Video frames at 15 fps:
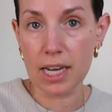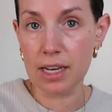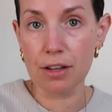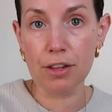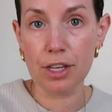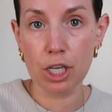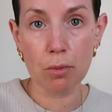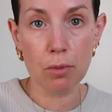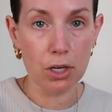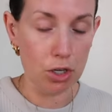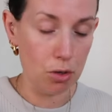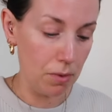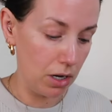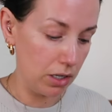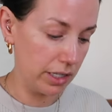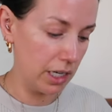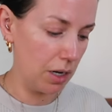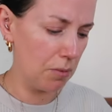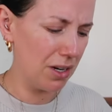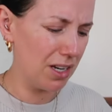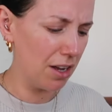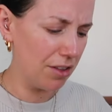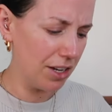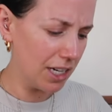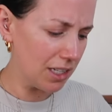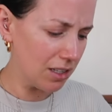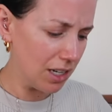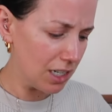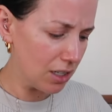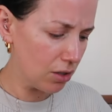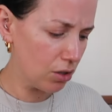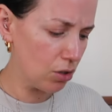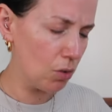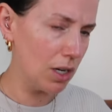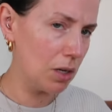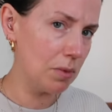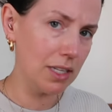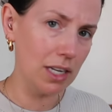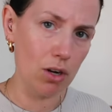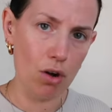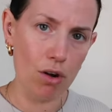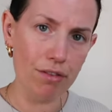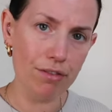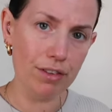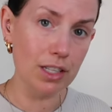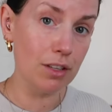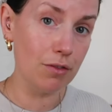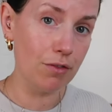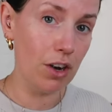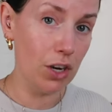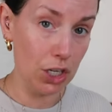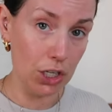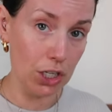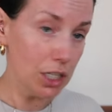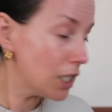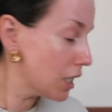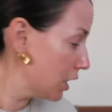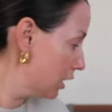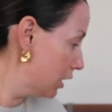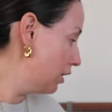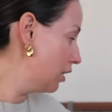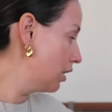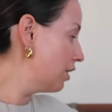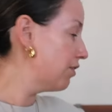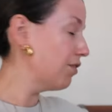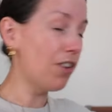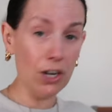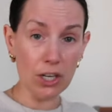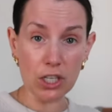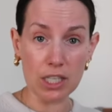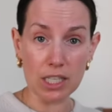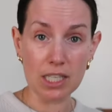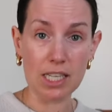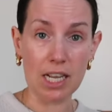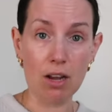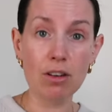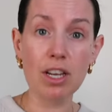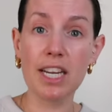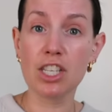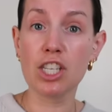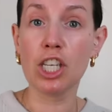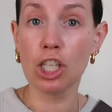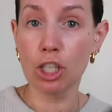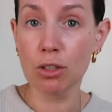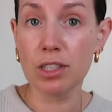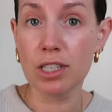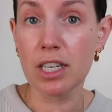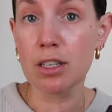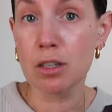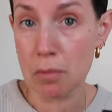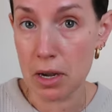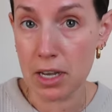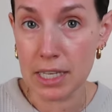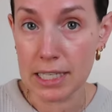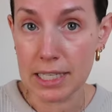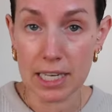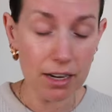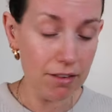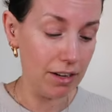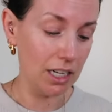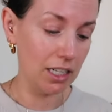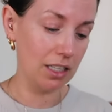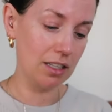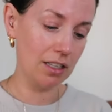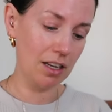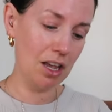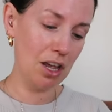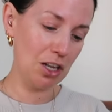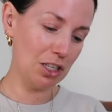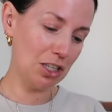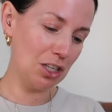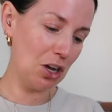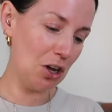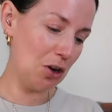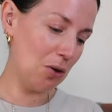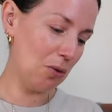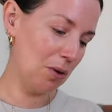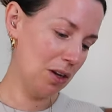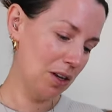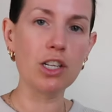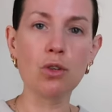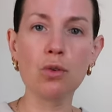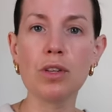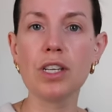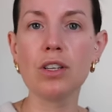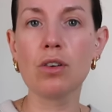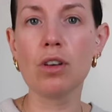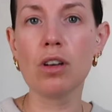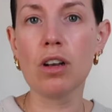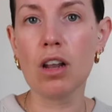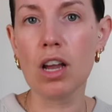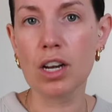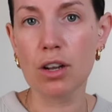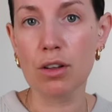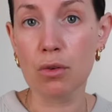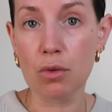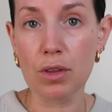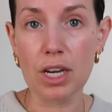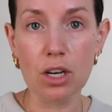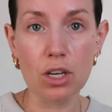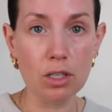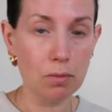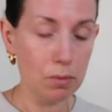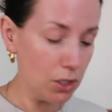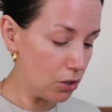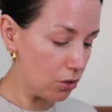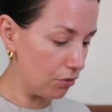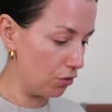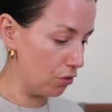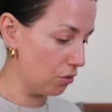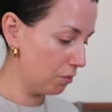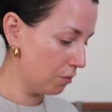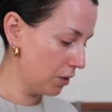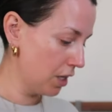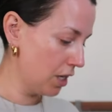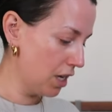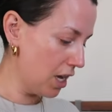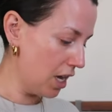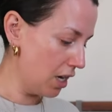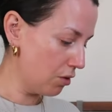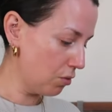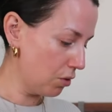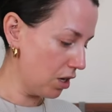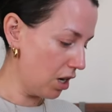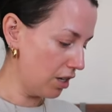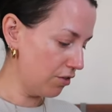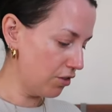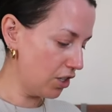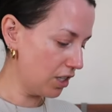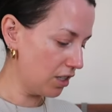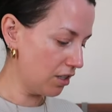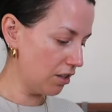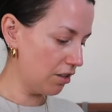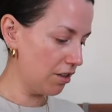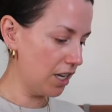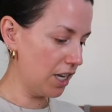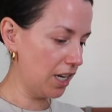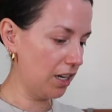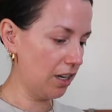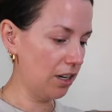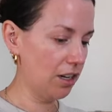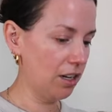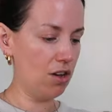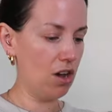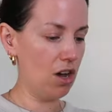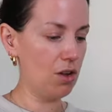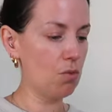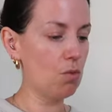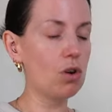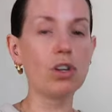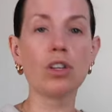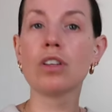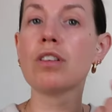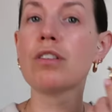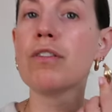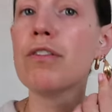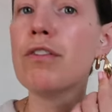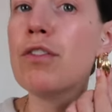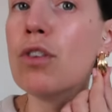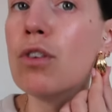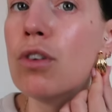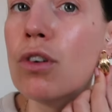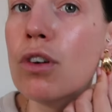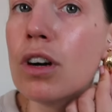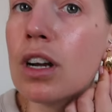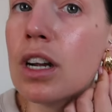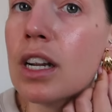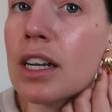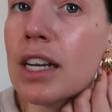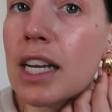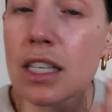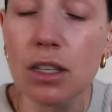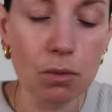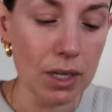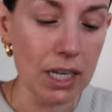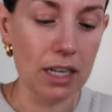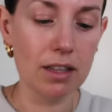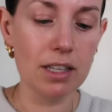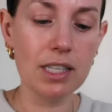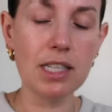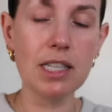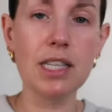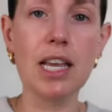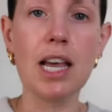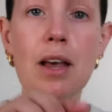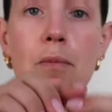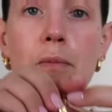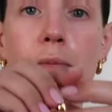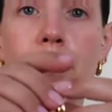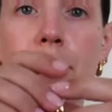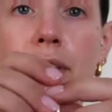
to anything you put in your basket. But I think it's like 20% off. It's very good discount. I actually used it to buy these earrings. So I saw these online. I thought they looked beautiful and were kind of just the thing that I want for next week. This is them.